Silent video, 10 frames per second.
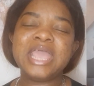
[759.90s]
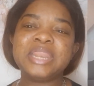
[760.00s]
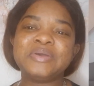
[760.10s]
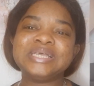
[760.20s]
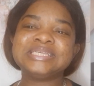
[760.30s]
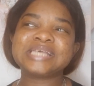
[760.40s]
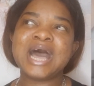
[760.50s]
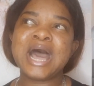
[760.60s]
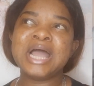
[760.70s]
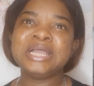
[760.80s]
Anyways,
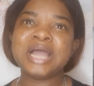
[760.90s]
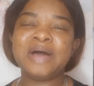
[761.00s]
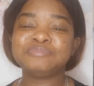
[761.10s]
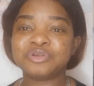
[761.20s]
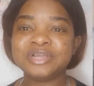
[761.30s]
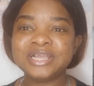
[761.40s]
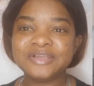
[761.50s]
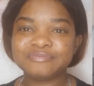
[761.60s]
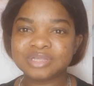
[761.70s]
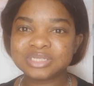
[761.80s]
I'm
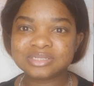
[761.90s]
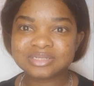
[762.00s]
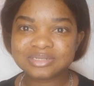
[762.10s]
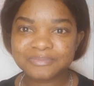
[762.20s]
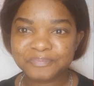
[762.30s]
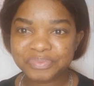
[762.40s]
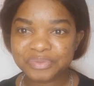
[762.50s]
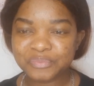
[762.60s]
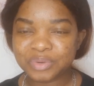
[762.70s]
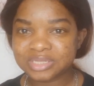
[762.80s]
sorry if this
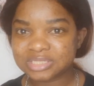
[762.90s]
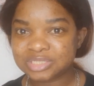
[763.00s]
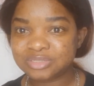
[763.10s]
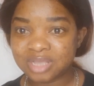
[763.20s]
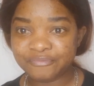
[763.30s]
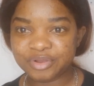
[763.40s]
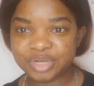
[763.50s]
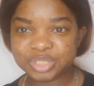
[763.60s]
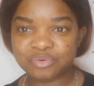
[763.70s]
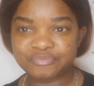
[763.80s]
was a
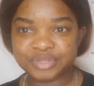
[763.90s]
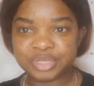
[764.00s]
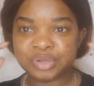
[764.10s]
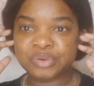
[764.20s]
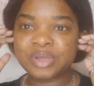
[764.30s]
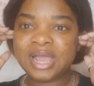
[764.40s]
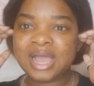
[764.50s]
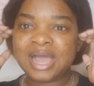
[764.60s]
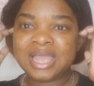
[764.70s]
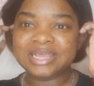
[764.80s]
very short video.
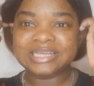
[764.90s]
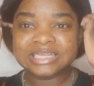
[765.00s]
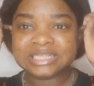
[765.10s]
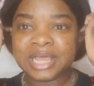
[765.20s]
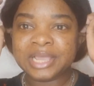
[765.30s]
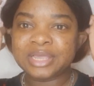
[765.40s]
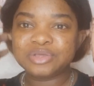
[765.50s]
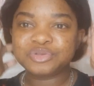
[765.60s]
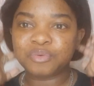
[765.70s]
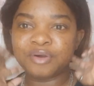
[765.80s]
It is like
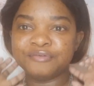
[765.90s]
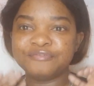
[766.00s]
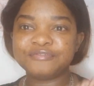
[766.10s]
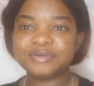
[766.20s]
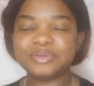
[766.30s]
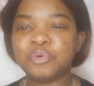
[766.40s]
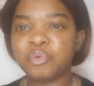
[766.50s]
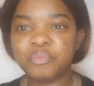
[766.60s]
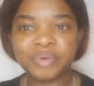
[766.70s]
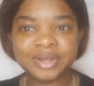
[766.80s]

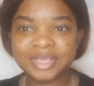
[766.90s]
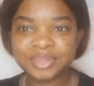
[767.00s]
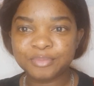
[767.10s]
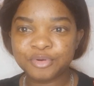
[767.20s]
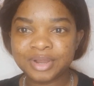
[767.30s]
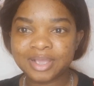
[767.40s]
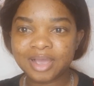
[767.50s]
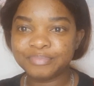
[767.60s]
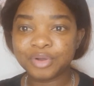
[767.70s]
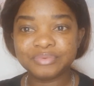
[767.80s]
12:01 in the morning.
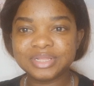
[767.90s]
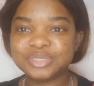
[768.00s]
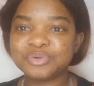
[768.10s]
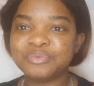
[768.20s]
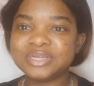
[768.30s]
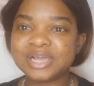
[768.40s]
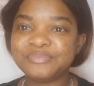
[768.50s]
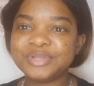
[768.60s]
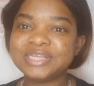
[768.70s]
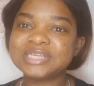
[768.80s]
I'm not really sure what
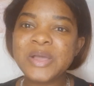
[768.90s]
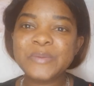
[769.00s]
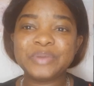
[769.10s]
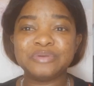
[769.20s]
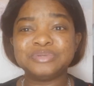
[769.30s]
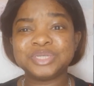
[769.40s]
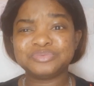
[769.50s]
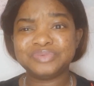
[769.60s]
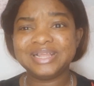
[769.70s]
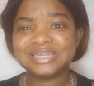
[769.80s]
time it is, but I was
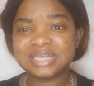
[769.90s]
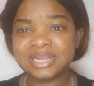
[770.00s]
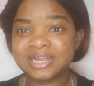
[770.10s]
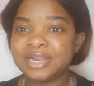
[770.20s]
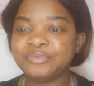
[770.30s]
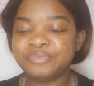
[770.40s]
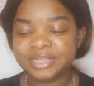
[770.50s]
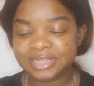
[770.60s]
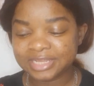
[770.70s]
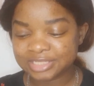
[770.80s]
just really excited and I
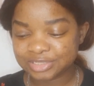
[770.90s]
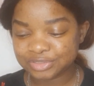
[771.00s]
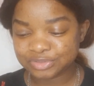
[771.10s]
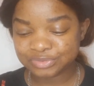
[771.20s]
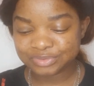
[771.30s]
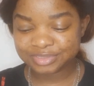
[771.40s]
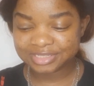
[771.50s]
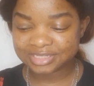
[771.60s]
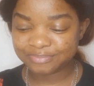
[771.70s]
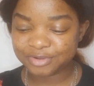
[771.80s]
really need to do
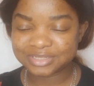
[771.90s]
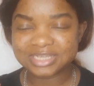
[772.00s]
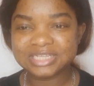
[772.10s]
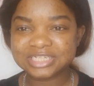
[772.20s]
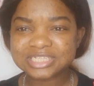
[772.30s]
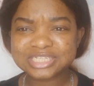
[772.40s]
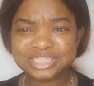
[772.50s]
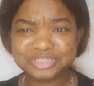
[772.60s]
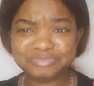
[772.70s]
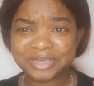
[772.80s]
this unboxing just to
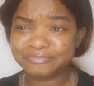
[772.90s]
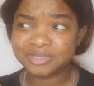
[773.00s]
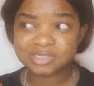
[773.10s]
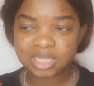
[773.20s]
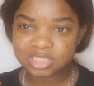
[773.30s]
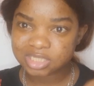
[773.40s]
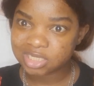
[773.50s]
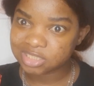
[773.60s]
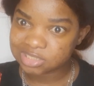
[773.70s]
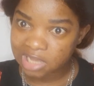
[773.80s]
cheer me up because I just
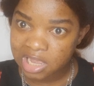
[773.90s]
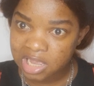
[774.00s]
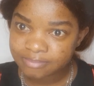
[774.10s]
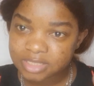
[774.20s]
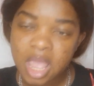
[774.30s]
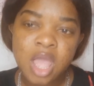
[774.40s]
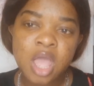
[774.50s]
had exams